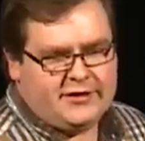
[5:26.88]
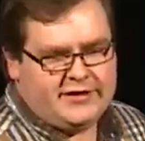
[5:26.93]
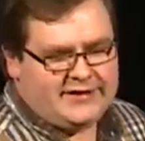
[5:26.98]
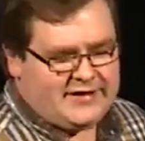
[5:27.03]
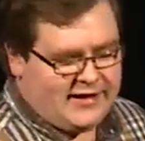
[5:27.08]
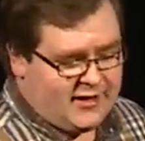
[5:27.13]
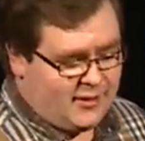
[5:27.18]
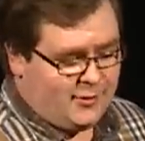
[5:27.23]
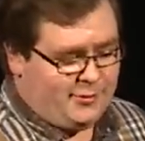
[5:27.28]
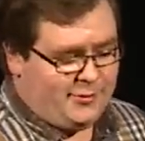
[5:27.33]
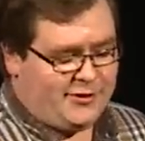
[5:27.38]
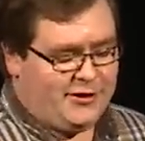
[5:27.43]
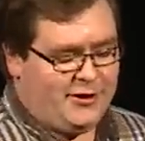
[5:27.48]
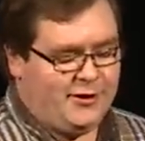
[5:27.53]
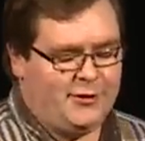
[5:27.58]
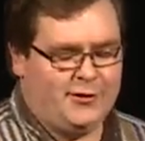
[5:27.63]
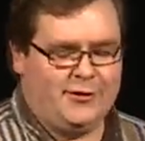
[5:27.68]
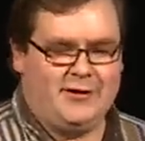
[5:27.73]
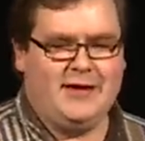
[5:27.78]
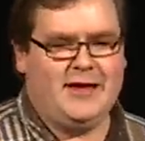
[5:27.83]
terrible
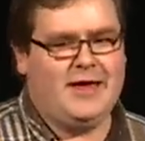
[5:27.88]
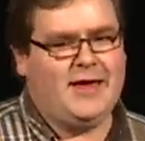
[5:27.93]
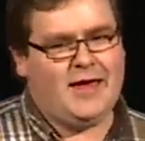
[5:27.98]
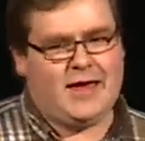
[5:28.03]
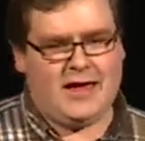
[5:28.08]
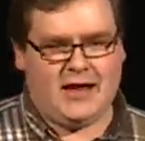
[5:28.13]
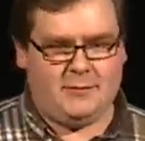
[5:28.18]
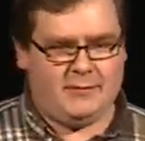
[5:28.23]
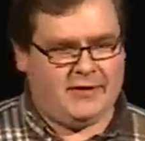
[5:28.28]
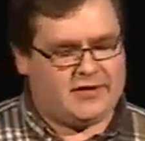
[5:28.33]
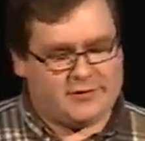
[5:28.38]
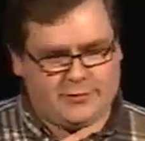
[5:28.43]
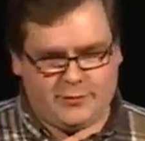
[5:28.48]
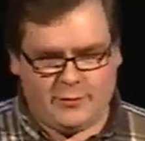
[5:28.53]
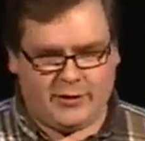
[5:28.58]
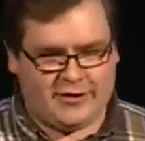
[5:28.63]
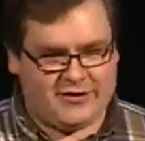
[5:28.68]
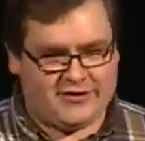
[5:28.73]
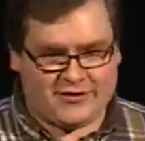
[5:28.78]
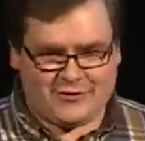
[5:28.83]
code, and it makes me
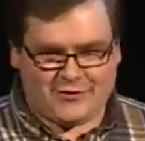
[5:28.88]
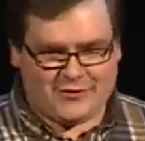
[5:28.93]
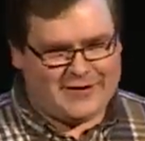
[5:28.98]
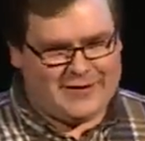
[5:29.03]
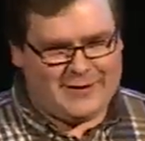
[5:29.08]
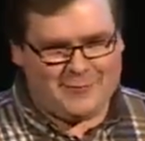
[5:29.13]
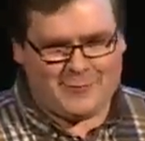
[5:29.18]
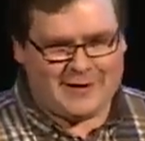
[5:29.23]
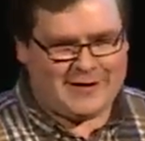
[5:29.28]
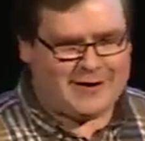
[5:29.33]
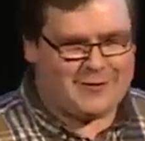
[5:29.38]
want to scream when I